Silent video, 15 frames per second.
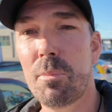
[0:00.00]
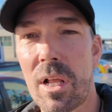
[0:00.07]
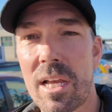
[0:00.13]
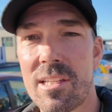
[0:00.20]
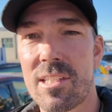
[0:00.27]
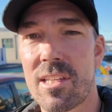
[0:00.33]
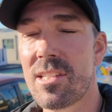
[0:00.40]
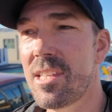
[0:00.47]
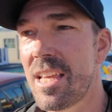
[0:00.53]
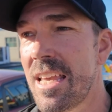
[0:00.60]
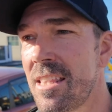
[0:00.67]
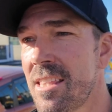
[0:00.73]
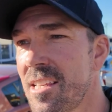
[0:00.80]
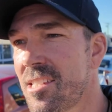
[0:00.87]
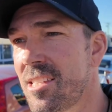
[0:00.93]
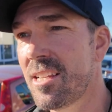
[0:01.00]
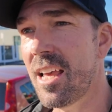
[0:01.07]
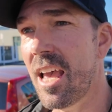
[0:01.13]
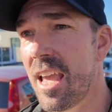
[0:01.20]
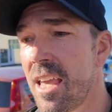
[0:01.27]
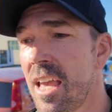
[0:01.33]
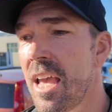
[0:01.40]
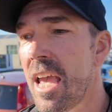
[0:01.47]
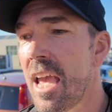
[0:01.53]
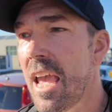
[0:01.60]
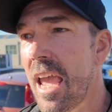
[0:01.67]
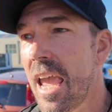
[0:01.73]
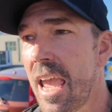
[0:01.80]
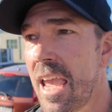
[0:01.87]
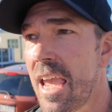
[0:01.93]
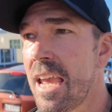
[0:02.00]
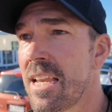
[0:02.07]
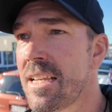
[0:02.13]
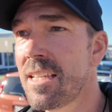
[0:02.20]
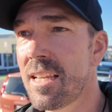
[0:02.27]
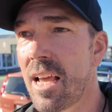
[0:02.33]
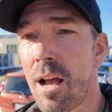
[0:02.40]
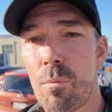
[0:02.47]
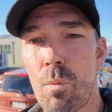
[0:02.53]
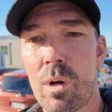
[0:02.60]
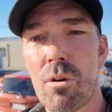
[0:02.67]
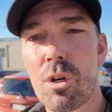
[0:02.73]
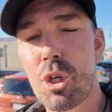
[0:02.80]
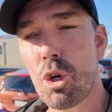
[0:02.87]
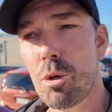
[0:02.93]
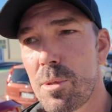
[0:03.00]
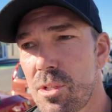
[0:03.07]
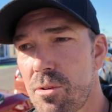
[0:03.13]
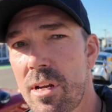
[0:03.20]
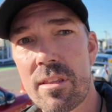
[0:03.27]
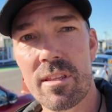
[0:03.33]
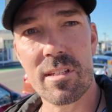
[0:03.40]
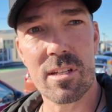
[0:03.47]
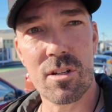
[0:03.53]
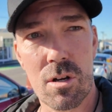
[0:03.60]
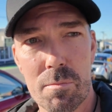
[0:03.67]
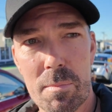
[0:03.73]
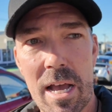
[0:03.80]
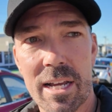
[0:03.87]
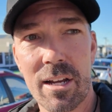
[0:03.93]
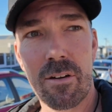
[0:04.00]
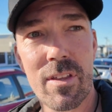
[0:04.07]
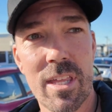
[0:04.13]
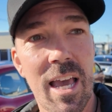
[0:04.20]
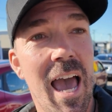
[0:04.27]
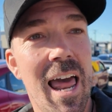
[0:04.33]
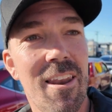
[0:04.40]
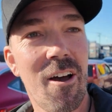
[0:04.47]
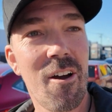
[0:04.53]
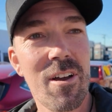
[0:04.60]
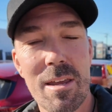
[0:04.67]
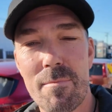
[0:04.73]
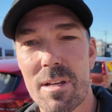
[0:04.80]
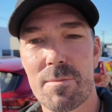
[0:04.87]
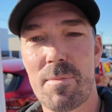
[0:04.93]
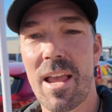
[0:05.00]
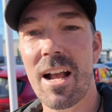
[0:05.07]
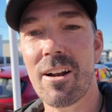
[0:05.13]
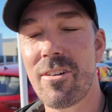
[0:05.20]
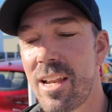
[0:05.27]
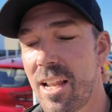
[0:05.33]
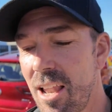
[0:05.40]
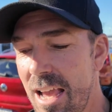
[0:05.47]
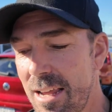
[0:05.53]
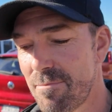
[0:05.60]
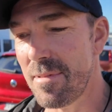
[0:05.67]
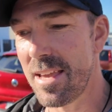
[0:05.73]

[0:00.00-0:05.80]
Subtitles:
places in this city. And we're on Tuam Street and there's a dog barking over there. Hello, he must be hungry like